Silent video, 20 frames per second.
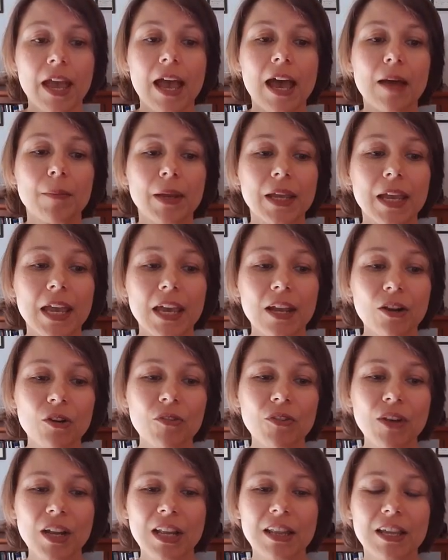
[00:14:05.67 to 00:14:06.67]
And mechanical
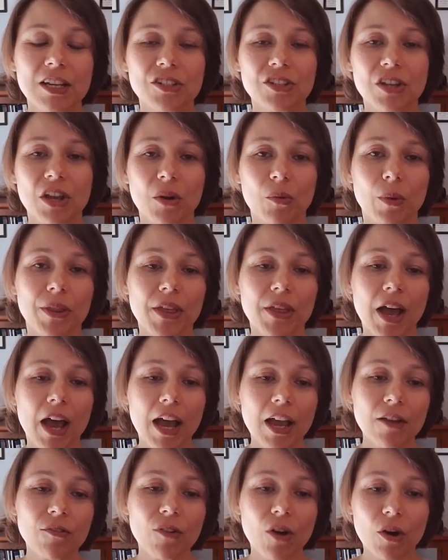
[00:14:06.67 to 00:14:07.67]
ventilation with
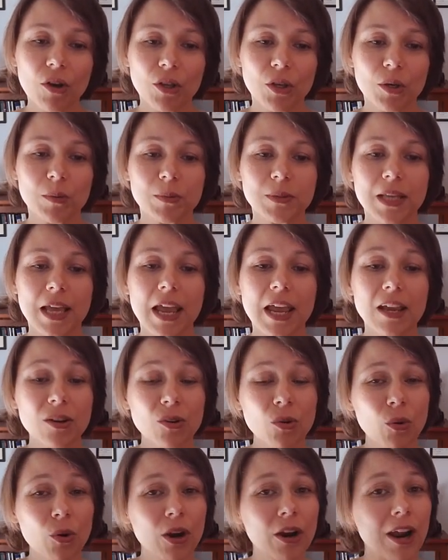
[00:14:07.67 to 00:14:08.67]
high volumes and
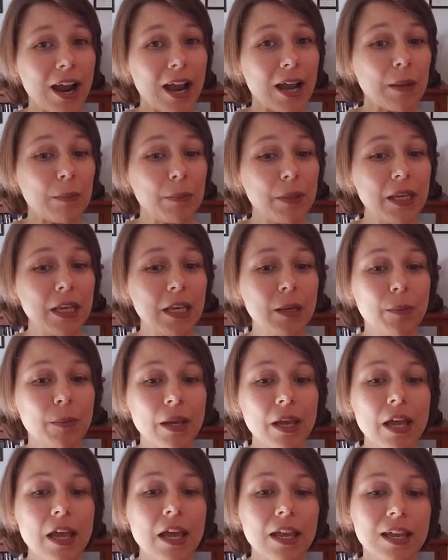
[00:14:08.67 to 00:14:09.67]
or high PEEP
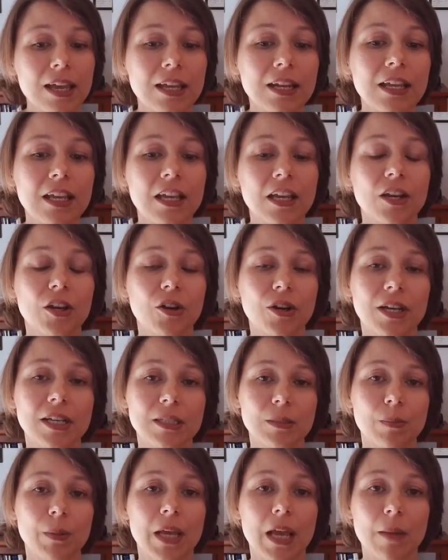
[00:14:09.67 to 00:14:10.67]
can
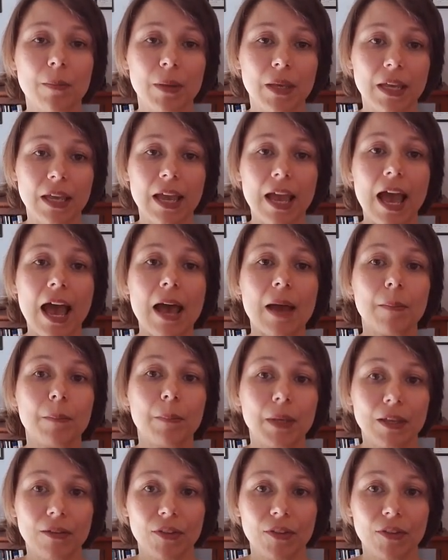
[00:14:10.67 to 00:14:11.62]
increase PAP and